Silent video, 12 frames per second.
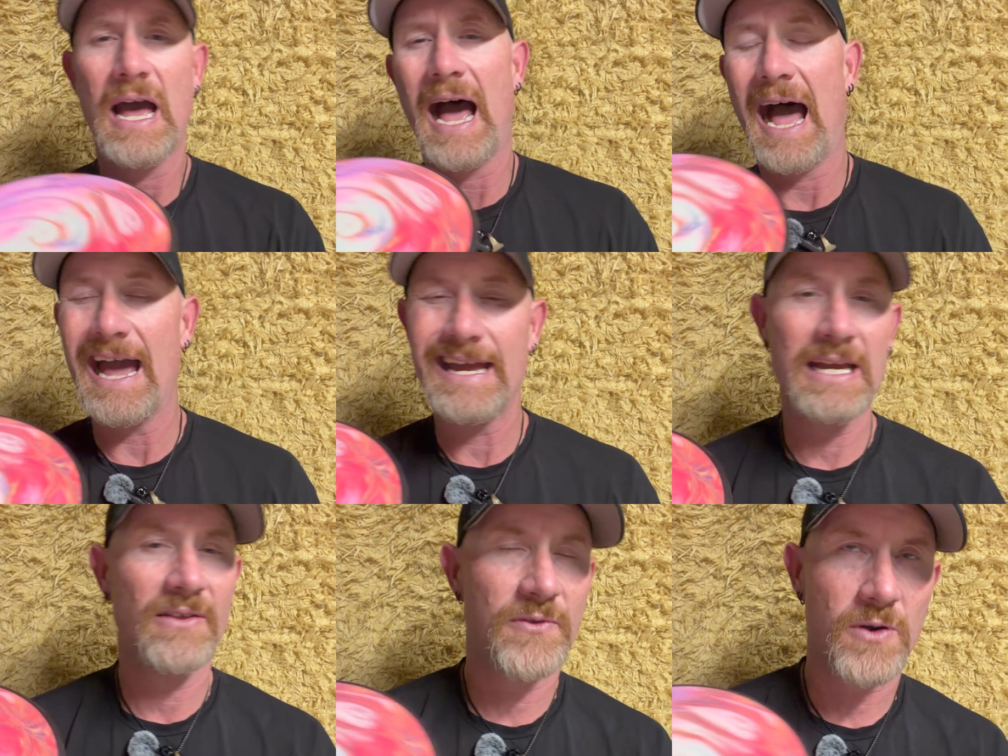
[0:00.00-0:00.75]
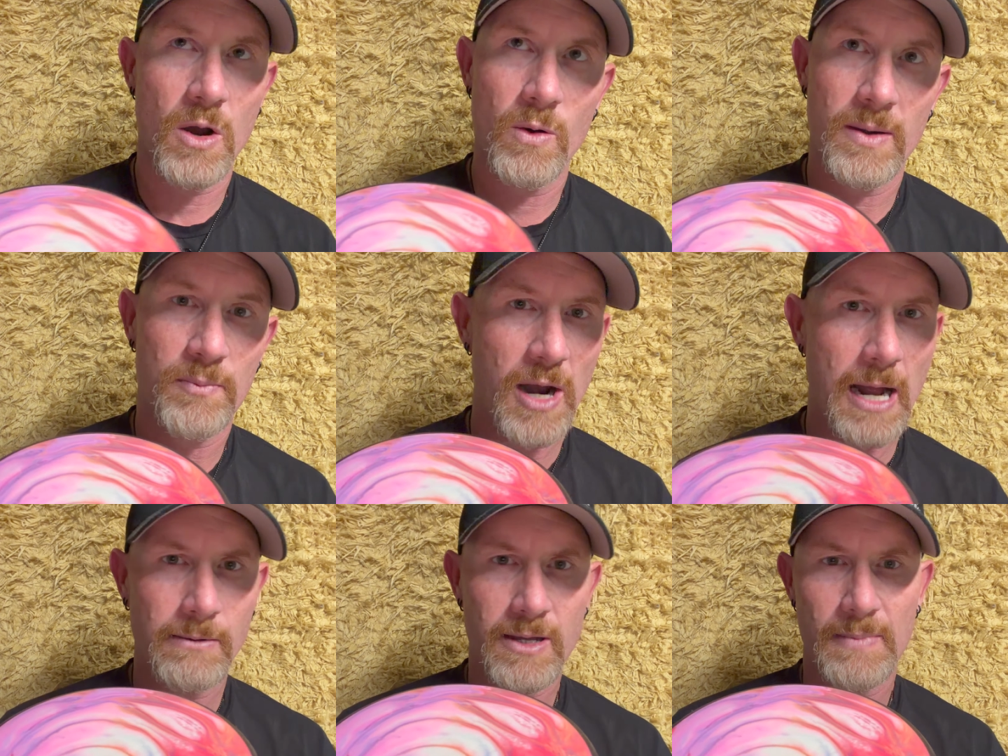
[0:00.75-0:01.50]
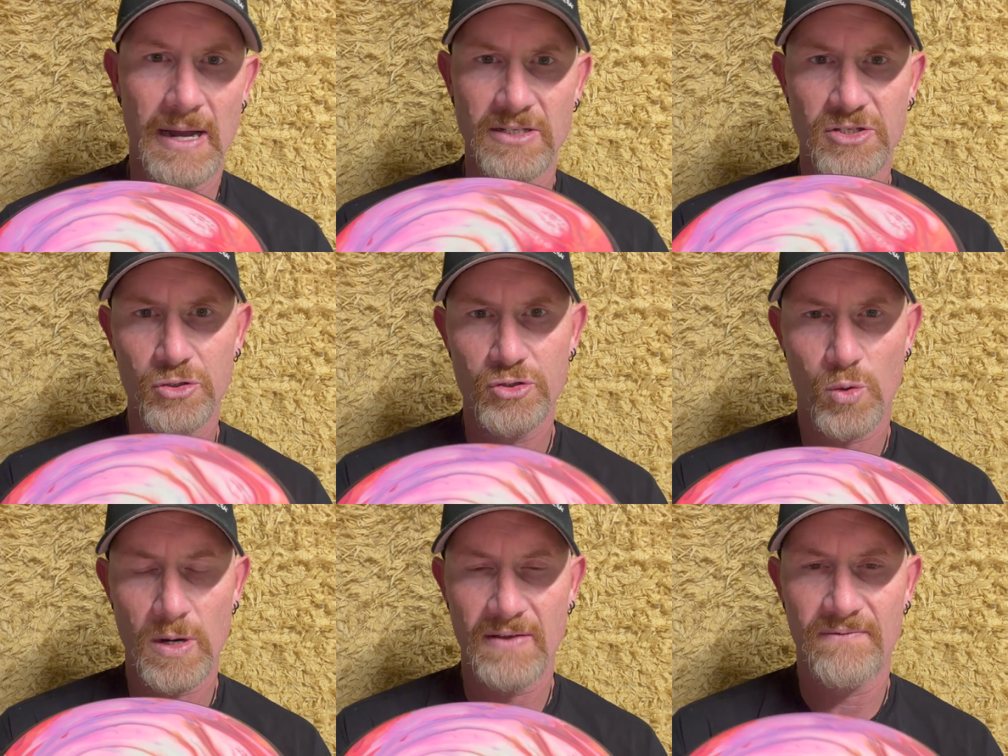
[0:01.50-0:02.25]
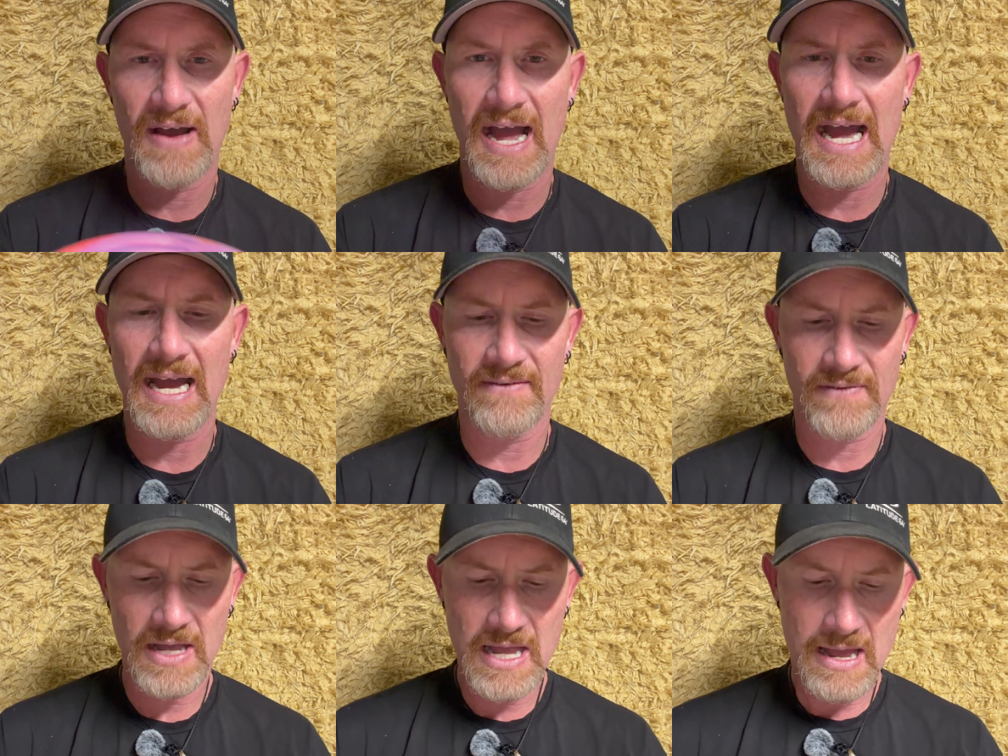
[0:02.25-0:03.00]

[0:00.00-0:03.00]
I can throw it probably about 225.